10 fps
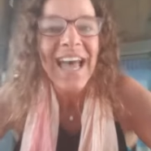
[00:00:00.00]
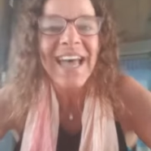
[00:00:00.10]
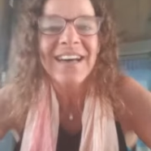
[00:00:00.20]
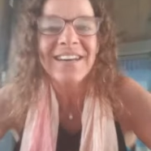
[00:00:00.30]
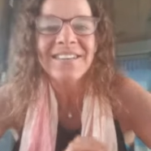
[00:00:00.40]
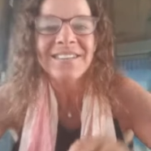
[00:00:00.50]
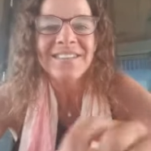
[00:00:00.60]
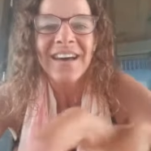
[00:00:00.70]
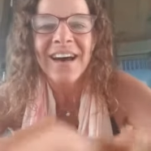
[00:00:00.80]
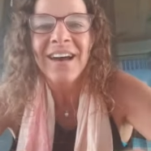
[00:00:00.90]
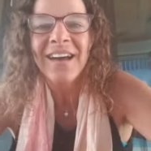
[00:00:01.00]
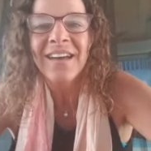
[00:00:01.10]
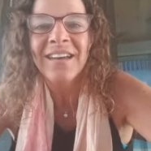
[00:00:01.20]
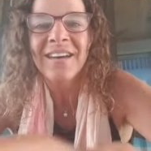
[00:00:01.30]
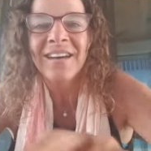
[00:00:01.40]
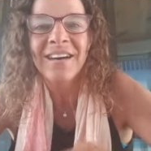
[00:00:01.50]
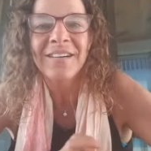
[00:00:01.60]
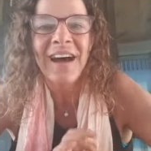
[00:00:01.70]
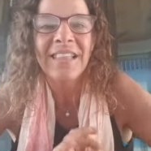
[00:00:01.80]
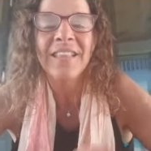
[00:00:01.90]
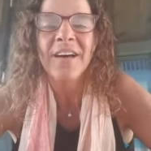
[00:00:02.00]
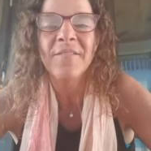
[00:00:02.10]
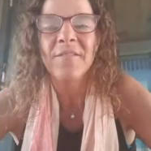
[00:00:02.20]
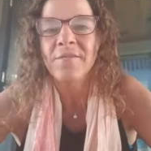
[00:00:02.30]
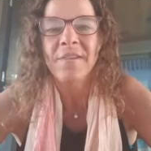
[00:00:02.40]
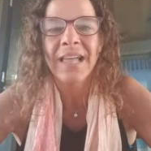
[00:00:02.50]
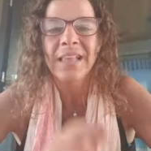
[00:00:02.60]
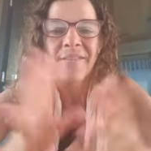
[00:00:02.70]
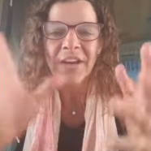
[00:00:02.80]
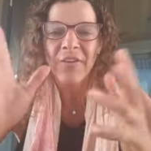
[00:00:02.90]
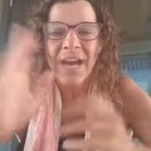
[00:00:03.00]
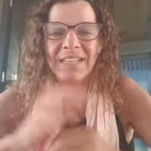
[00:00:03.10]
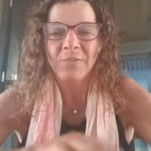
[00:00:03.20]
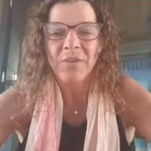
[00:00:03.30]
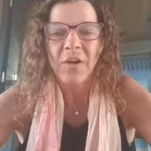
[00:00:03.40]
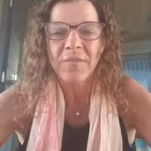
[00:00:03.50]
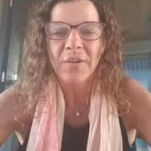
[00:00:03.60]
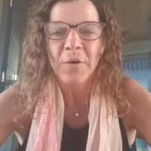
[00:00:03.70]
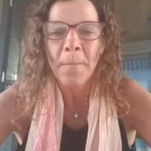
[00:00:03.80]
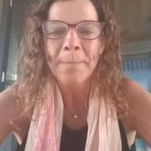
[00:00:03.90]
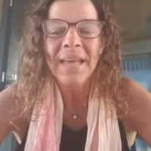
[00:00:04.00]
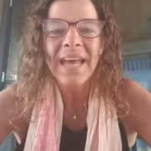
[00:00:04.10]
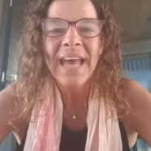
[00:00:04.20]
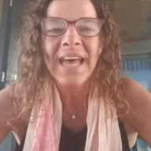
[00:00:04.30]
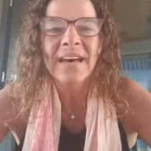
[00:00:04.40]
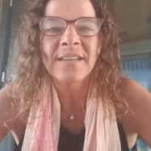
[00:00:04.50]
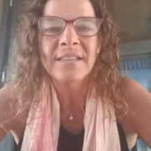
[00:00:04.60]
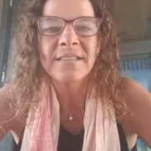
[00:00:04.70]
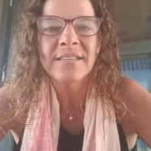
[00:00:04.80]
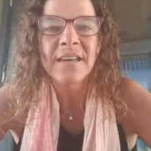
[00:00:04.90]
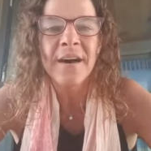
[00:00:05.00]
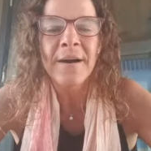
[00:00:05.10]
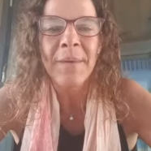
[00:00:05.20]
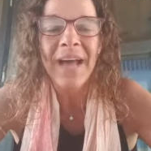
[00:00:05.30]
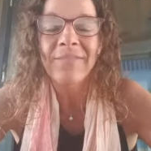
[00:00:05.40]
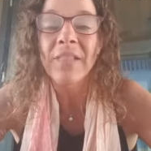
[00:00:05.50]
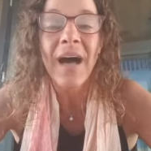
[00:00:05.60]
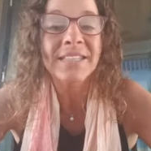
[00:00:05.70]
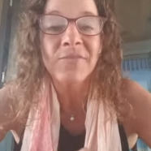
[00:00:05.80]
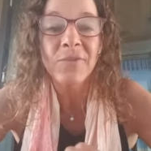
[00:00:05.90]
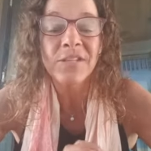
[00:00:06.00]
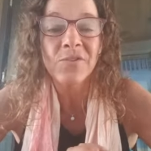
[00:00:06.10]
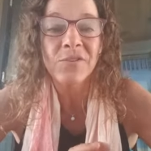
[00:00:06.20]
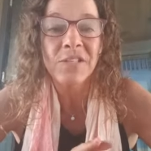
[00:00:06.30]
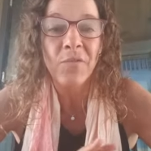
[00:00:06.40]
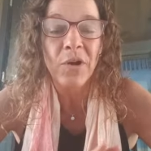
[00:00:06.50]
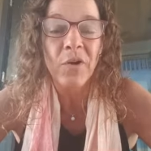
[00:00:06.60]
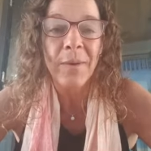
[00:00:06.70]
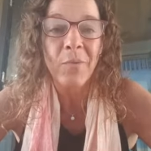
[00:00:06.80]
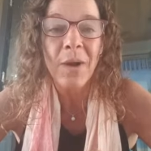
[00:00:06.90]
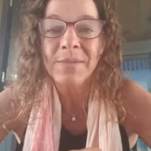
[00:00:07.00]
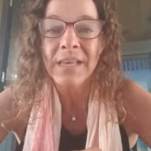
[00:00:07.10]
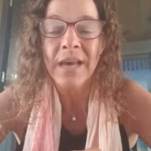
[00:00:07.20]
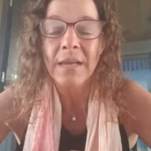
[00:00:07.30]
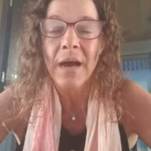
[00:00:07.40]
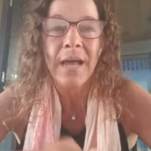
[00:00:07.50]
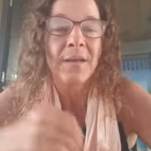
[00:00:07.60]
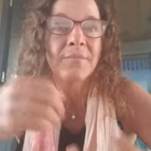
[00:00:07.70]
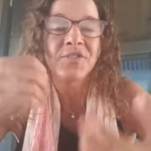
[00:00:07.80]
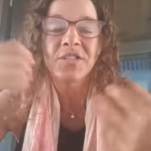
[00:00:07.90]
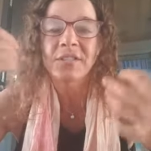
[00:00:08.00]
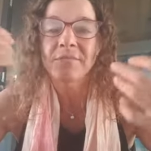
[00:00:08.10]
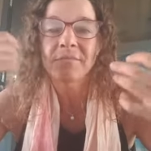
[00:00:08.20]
and I uh, I love I love interacting with all of you, and um, I have lots of resources for you on my website. I am just